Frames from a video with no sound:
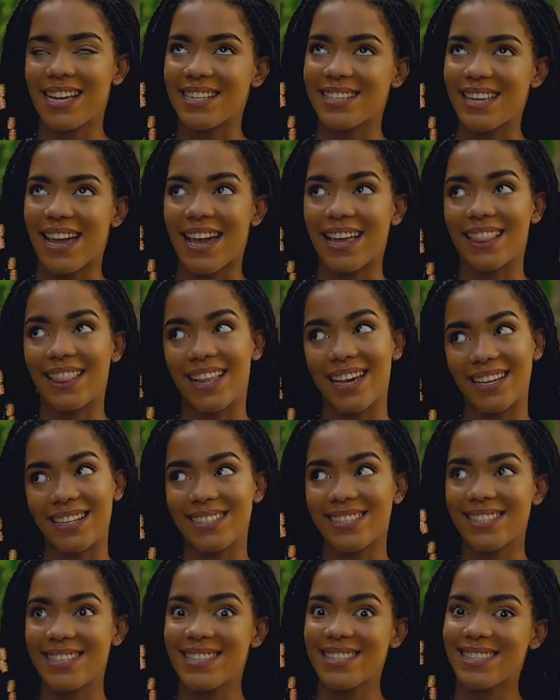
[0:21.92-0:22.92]
as I
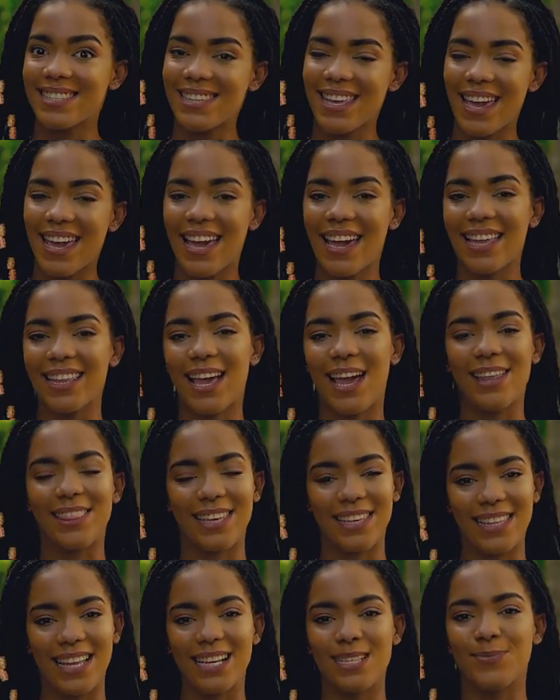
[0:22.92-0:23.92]
like to say. I
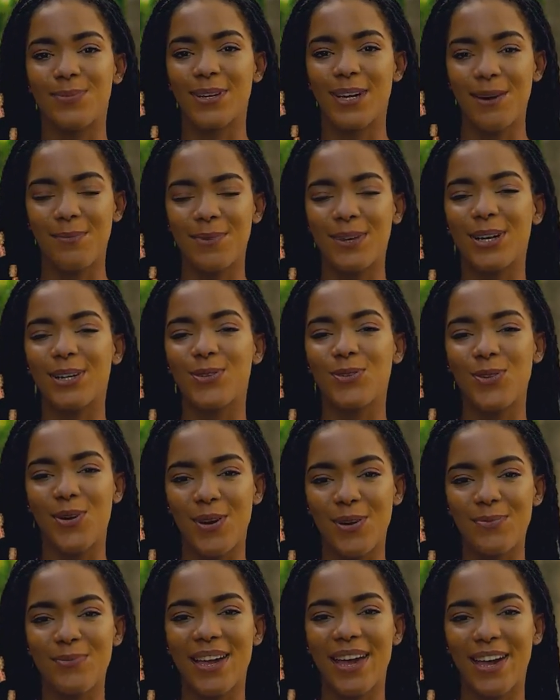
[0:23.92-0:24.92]
think that's becoming a
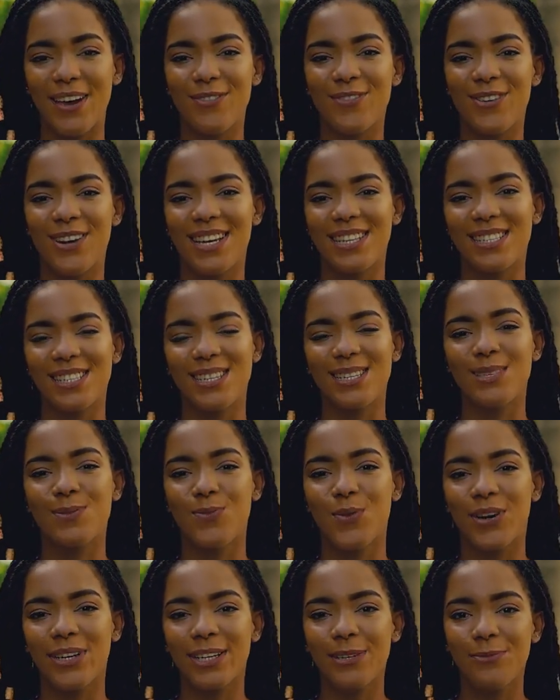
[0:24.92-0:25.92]
norm here for us this
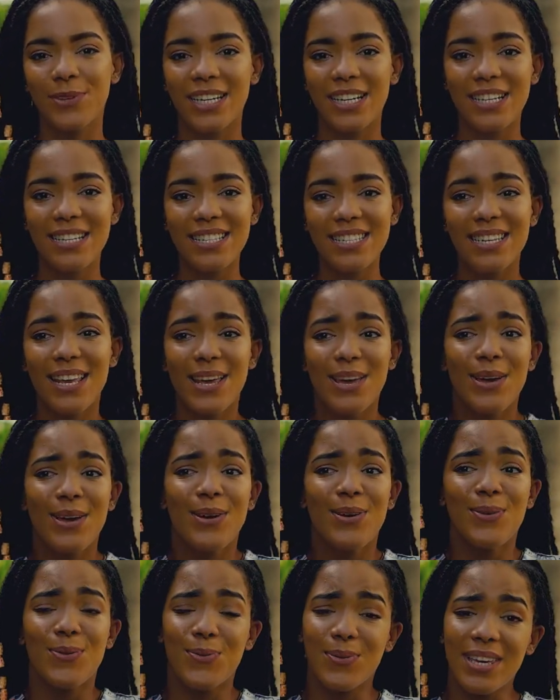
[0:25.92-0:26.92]
morning because
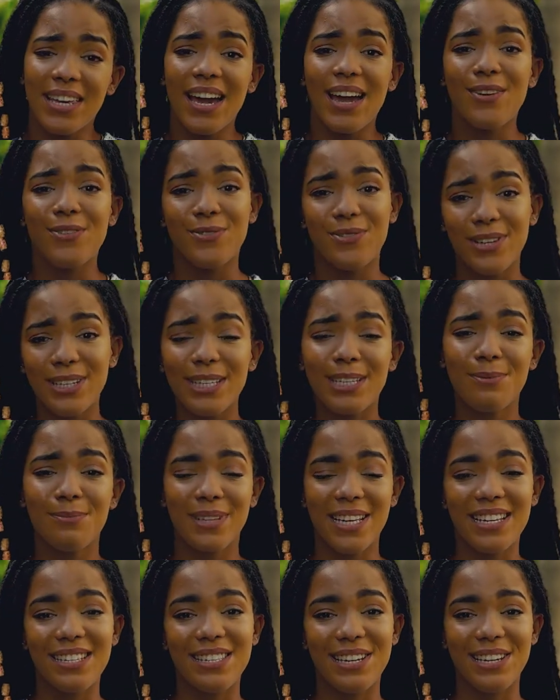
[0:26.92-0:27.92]
we are really
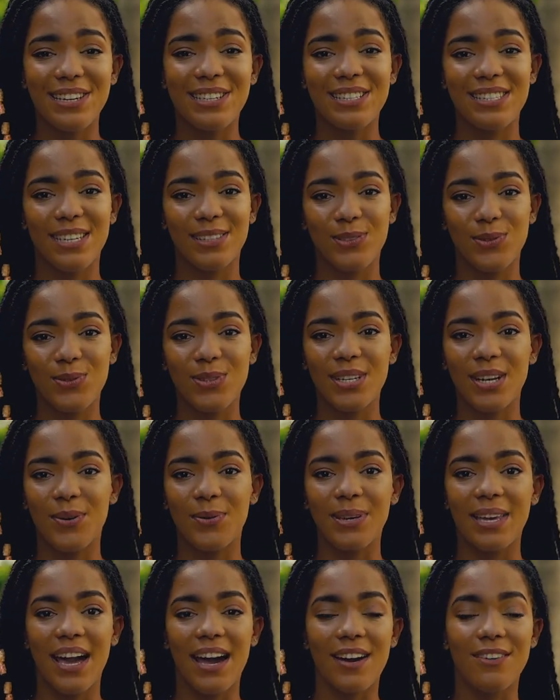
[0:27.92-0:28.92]
blessed here in St. Lucia.
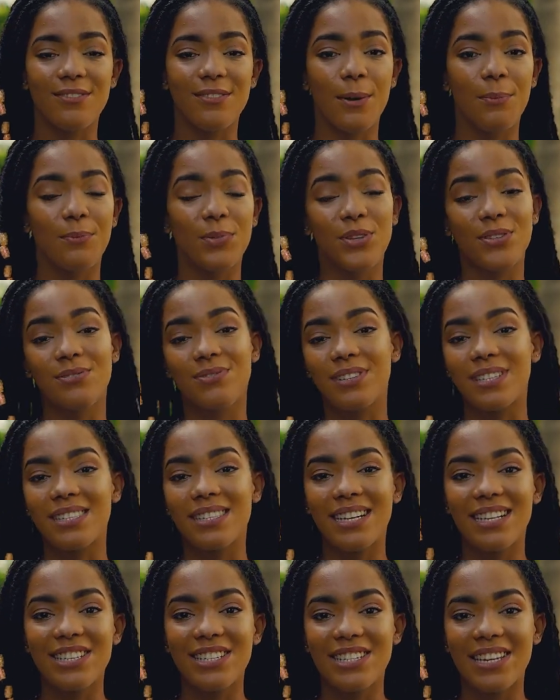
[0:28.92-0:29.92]
We have beautiful
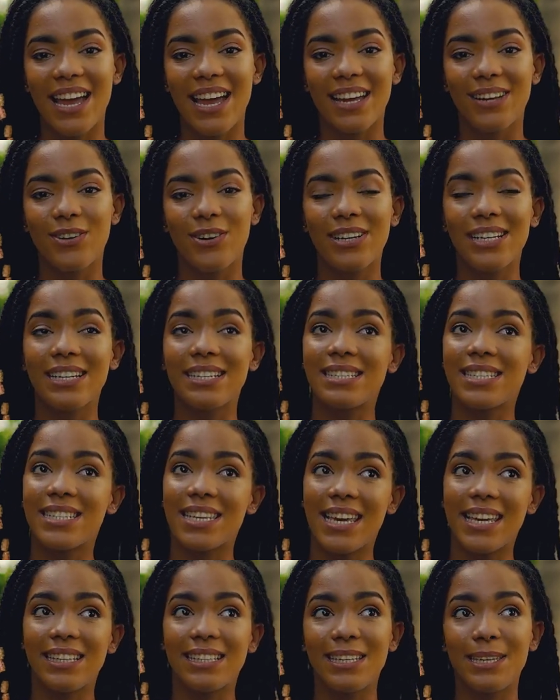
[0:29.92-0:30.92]
sunshine on a
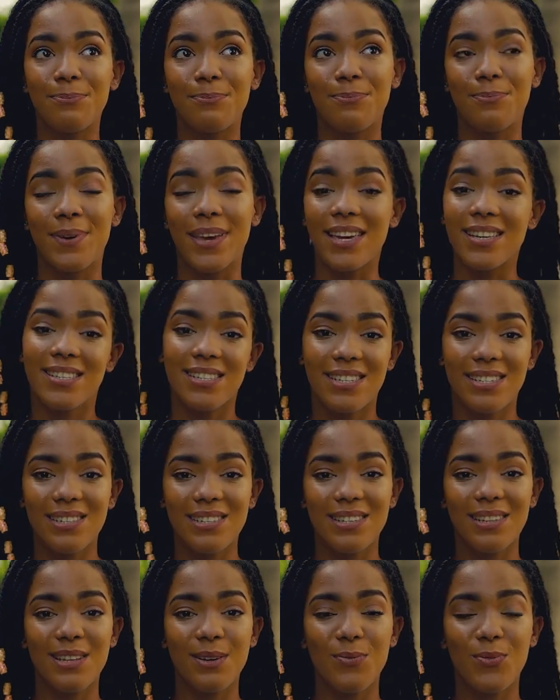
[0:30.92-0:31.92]
daily
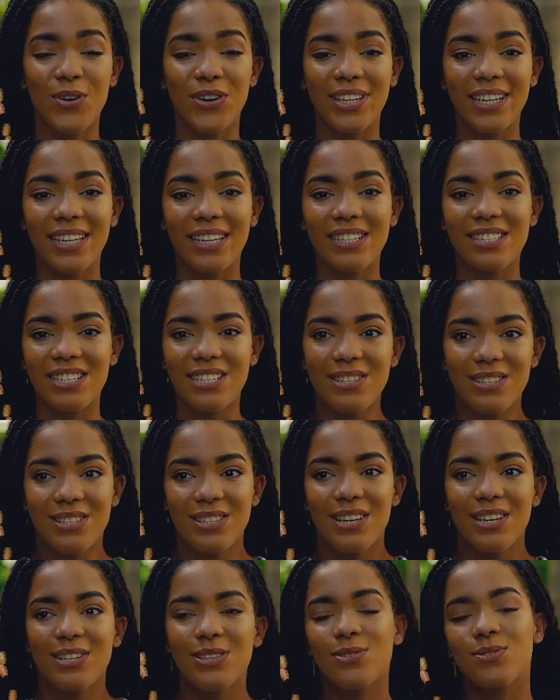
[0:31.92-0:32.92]
basis in the morning
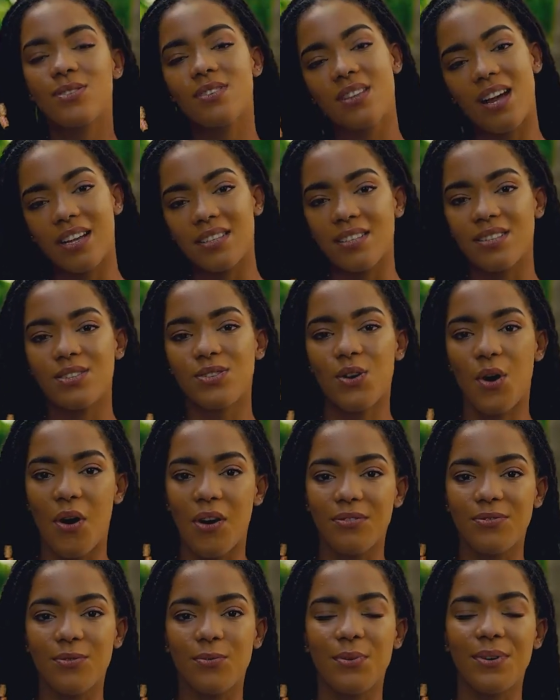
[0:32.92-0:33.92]
just to start us
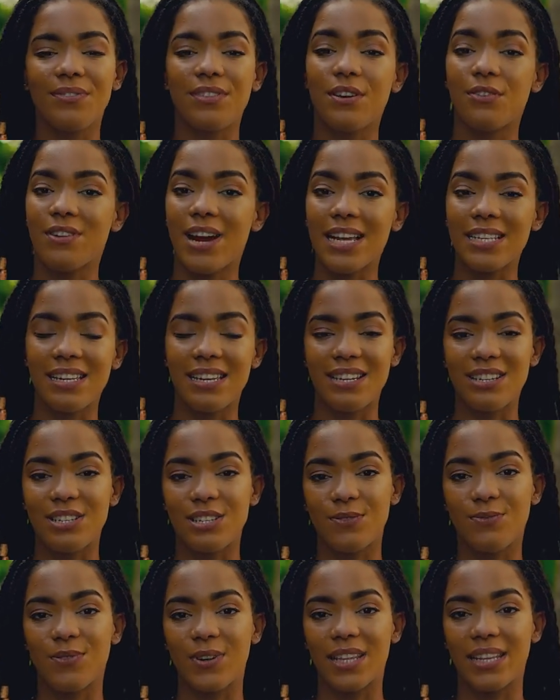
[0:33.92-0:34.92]
off with the right
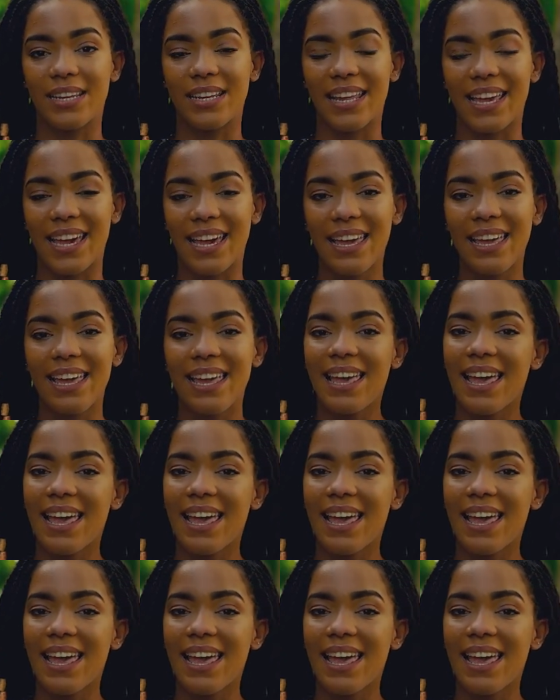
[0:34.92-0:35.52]
energy for the day.